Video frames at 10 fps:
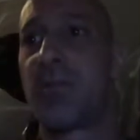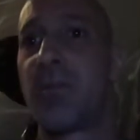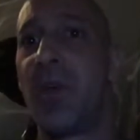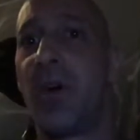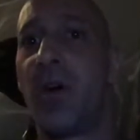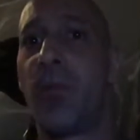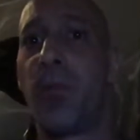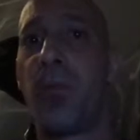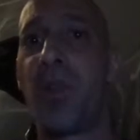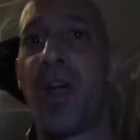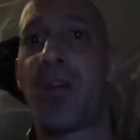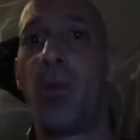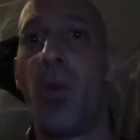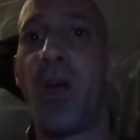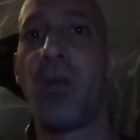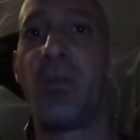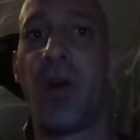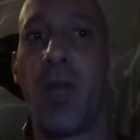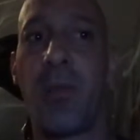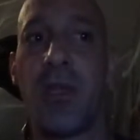black and white,
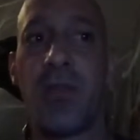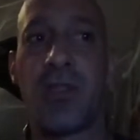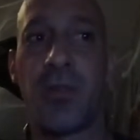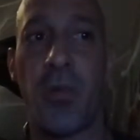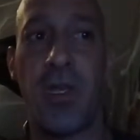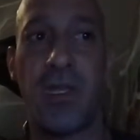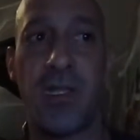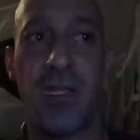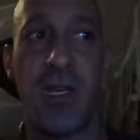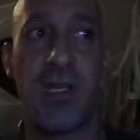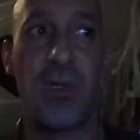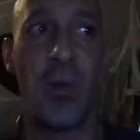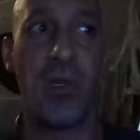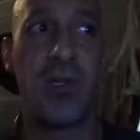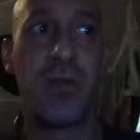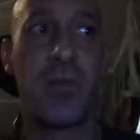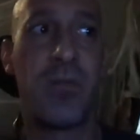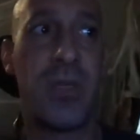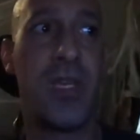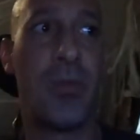but I mean just racist towards
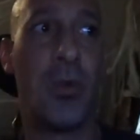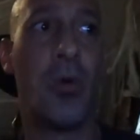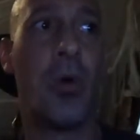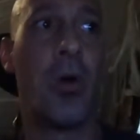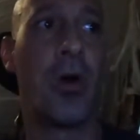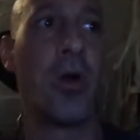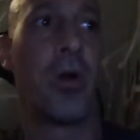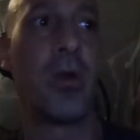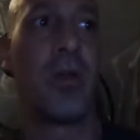people who are